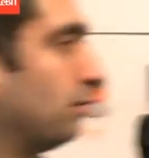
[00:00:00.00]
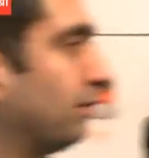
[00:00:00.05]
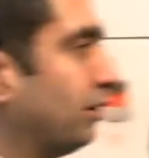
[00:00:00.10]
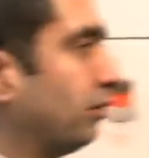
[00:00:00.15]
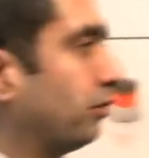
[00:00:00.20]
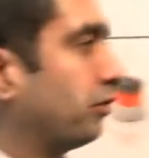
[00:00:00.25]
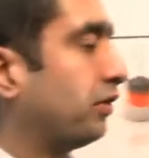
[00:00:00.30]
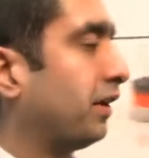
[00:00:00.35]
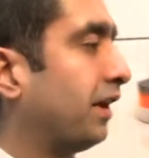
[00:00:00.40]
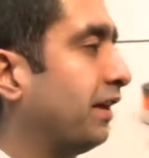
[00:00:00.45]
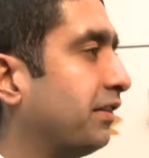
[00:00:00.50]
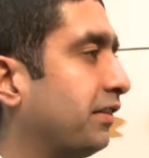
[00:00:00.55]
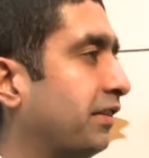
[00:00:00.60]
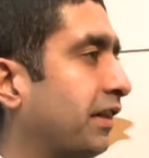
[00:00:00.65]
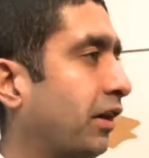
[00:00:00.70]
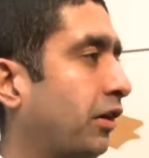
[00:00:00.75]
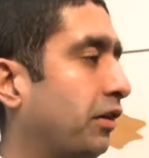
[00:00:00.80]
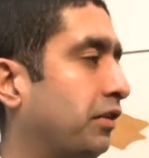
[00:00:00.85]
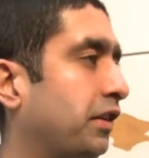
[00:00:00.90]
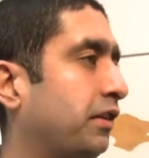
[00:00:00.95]
mill says
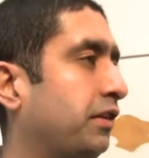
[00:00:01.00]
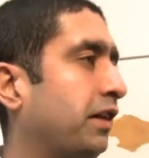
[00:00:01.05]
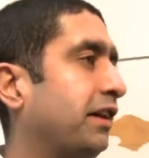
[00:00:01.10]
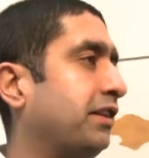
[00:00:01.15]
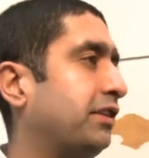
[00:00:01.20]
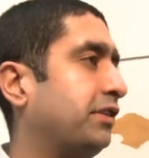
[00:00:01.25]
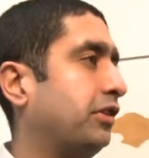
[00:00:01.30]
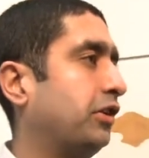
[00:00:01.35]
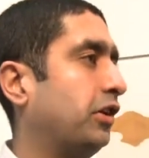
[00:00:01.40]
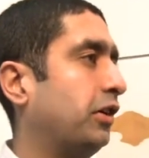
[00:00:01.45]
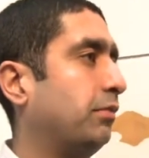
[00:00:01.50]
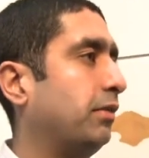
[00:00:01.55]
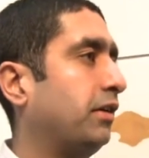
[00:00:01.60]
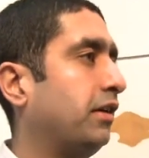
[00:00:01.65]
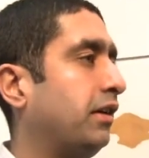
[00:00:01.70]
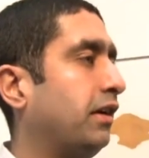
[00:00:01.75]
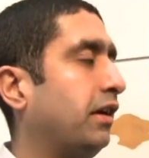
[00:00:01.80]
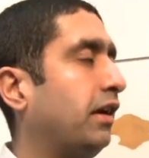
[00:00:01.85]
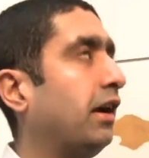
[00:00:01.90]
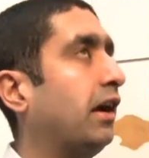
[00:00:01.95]
that on the desktop,
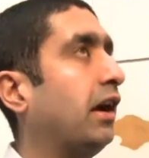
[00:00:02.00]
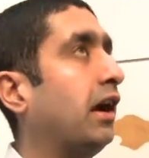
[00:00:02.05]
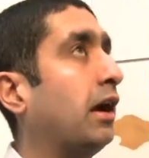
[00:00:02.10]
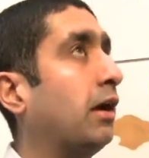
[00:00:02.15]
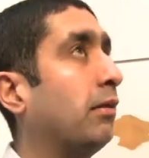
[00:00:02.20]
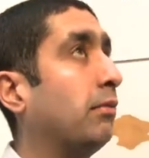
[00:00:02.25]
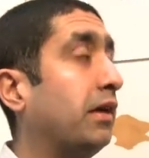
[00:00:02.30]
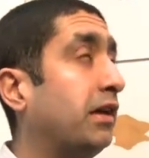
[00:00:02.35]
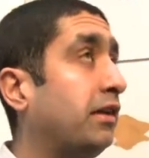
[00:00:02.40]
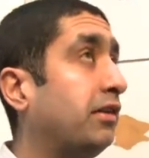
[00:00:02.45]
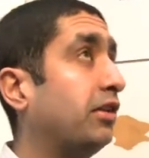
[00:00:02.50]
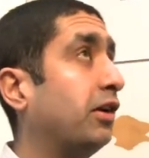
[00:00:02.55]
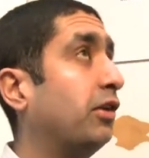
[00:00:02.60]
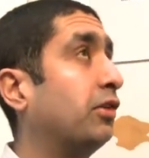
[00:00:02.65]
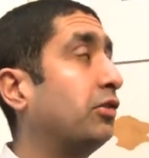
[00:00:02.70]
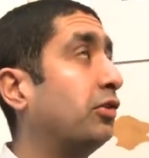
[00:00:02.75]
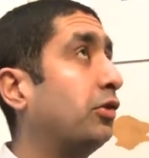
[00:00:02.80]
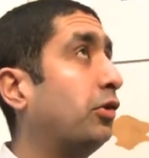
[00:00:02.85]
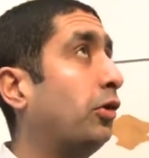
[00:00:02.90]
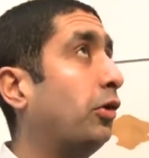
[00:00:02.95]

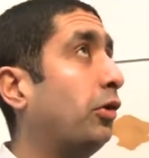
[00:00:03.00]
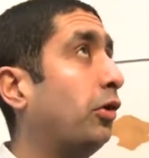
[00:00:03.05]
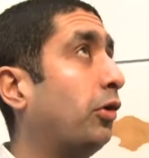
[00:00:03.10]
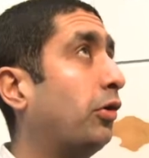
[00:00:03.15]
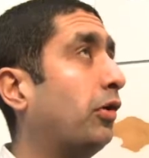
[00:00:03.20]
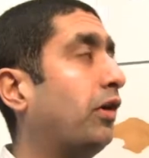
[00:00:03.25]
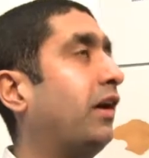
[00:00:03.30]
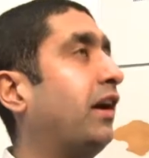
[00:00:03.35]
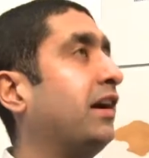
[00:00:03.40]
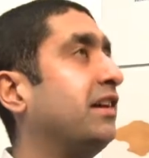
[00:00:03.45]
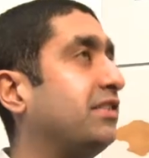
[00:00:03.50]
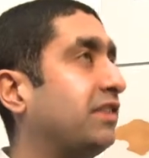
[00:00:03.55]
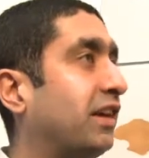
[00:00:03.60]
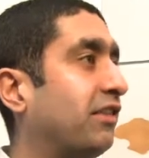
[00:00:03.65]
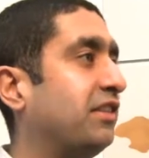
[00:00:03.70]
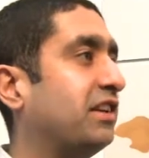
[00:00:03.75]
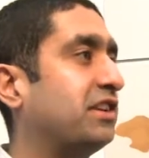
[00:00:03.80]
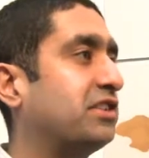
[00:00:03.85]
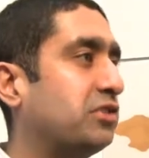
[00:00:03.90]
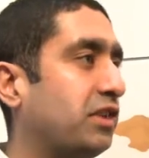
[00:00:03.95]
Intel Core
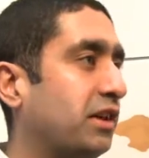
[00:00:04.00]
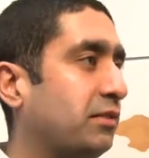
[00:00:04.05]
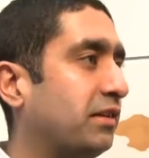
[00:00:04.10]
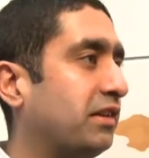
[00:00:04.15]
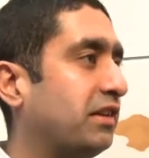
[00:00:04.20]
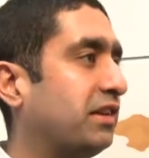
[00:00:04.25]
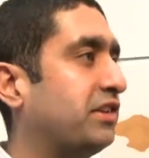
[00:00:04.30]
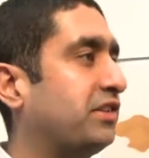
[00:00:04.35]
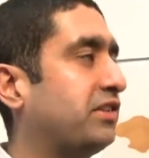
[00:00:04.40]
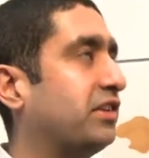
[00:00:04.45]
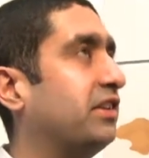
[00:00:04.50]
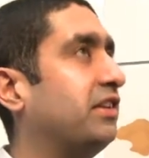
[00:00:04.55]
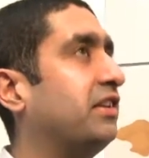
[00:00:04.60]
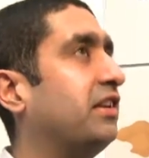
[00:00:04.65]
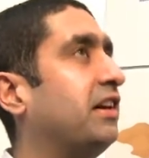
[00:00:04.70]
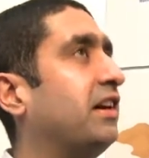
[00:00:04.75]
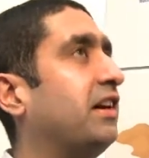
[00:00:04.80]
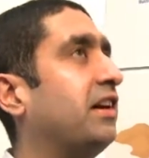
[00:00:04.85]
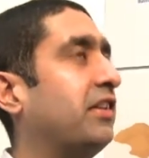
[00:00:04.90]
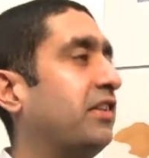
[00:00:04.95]
i7 Extreme Edition
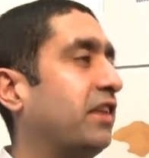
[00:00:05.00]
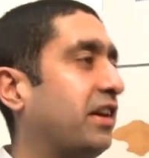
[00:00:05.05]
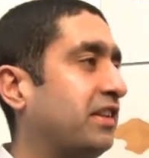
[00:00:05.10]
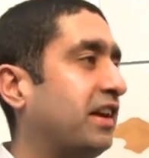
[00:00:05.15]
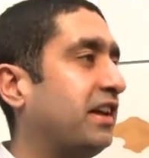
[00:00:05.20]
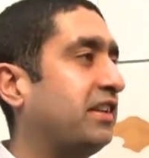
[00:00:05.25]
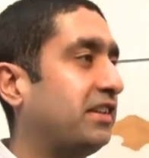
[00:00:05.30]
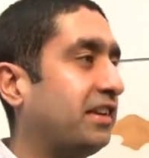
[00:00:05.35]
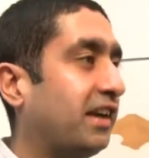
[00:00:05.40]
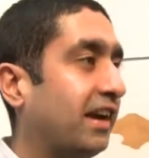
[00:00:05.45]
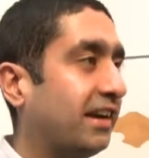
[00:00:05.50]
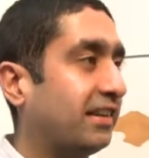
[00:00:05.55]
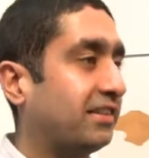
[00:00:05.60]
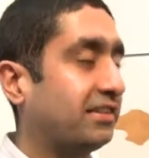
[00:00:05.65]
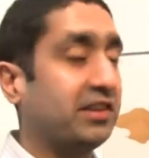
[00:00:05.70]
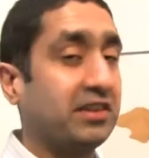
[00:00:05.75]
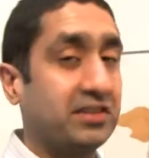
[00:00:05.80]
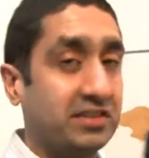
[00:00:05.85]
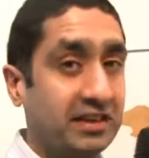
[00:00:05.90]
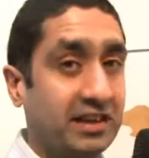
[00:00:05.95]
980X,
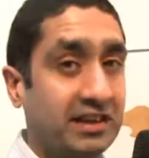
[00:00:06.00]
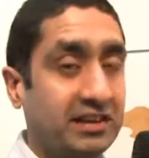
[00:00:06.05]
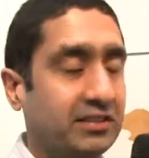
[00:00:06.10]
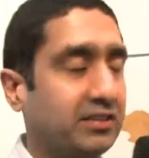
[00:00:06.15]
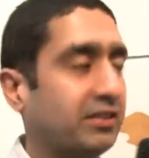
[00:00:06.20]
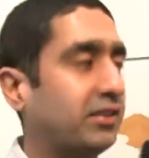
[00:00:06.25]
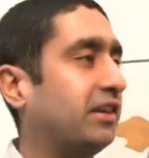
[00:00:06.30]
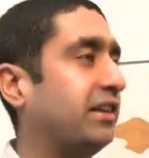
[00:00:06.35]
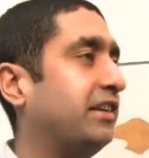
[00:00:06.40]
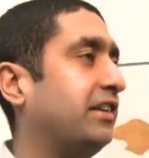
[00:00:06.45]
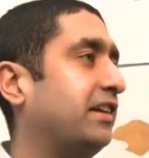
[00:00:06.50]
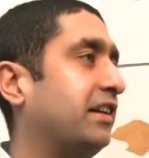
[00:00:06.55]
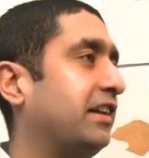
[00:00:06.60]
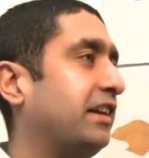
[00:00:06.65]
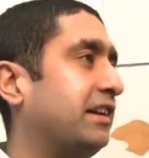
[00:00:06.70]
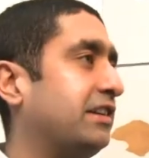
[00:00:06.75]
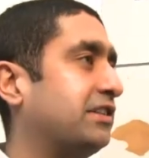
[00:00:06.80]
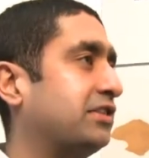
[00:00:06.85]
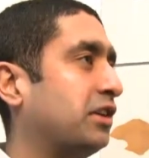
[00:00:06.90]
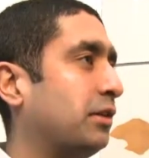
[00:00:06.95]
just to get it right,
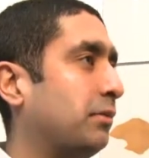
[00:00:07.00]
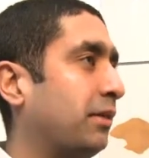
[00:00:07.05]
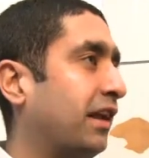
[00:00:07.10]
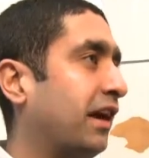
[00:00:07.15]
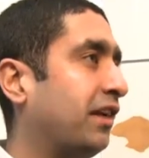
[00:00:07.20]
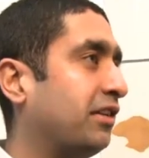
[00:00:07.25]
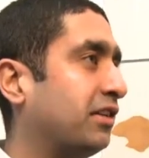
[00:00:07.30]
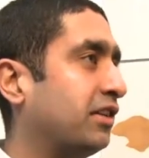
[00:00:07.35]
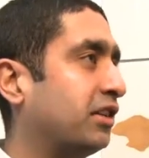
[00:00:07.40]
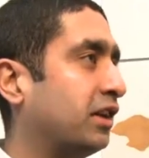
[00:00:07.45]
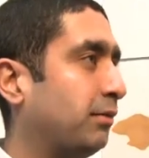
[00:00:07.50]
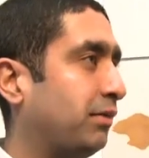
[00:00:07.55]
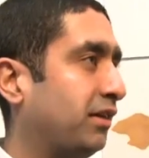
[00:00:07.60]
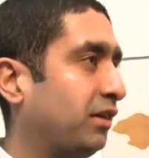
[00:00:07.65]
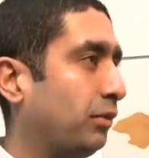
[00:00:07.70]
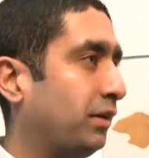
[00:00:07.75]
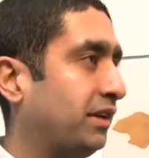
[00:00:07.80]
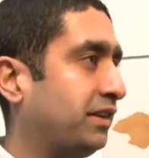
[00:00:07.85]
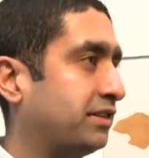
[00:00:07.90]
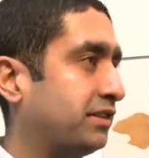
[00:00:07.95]
is coming out in a couple
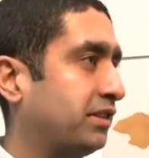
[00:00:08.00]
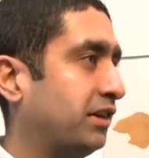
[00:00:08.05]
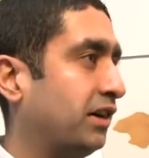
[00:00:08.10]
of weeks'